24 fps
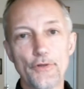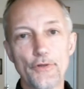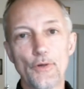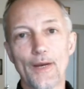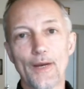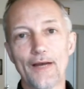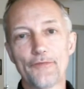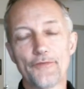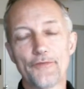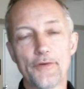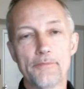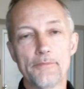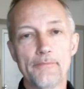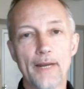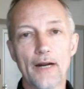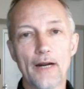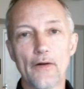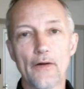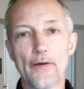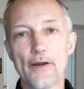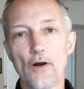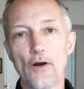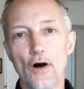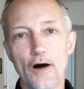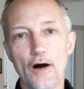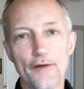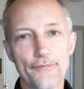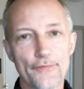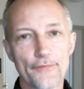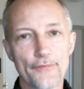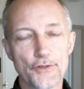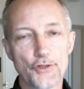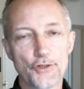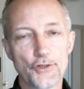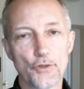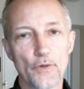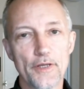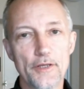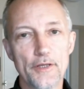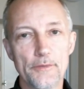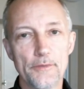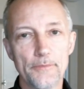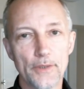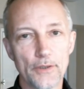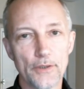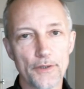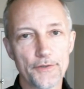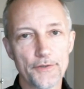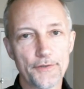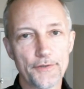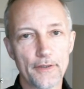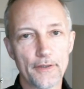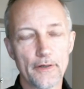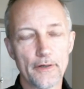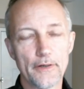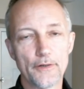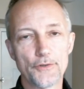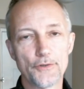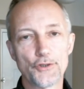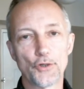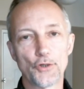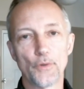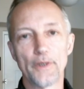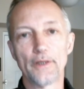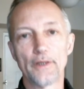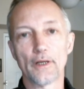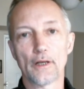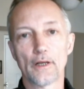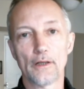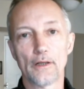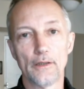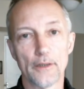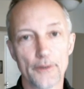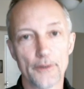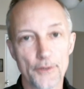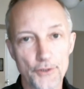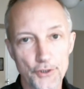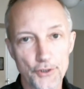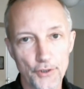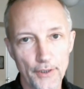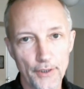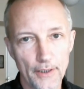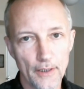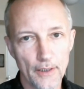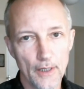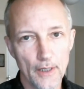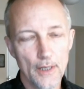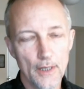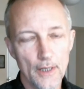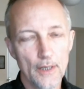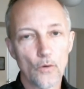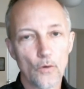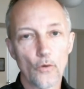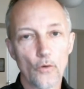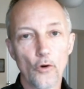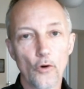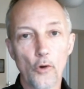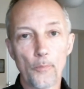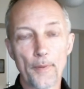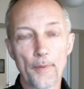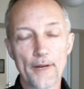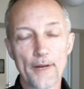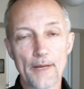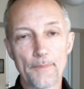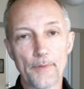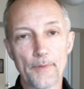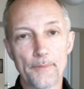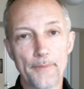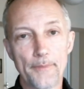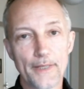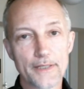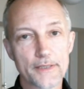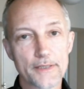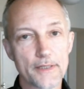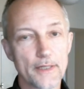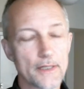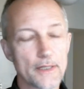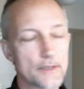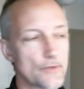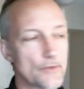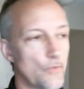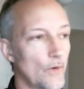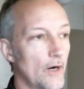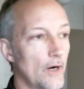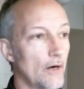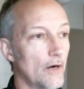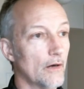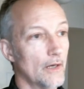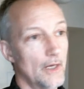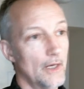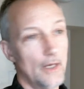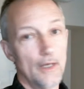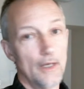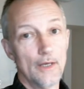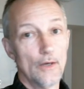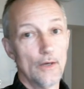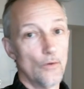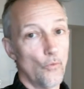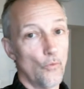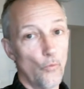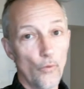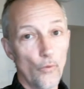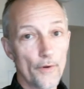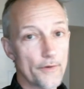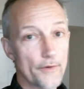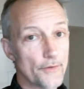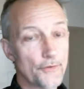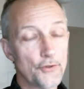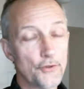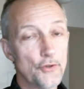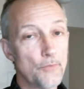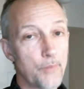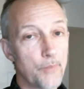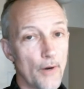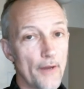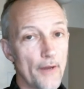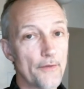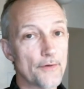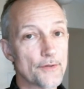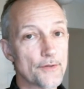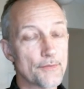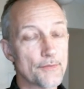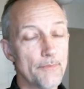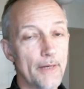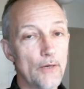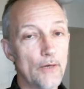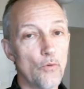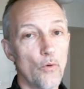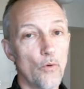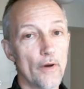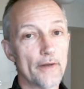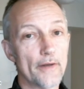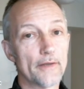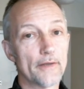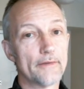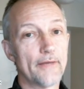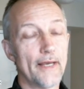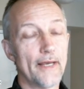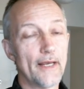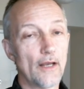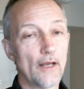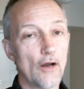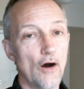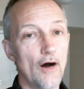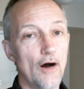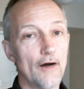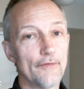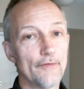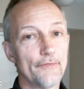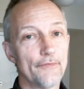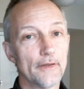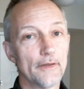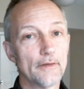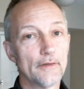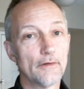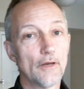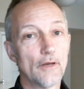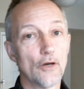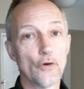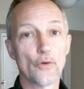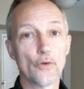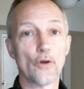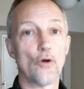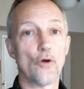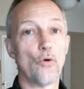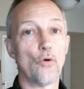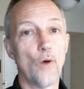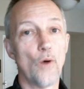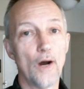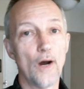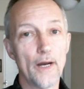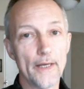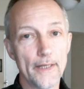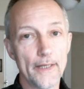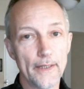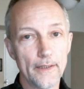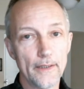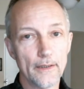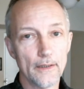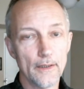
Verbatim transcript: have to marry off or join the military or join the clergy or open up a business. Well, one or two brothers may want to take off and go to Hawaii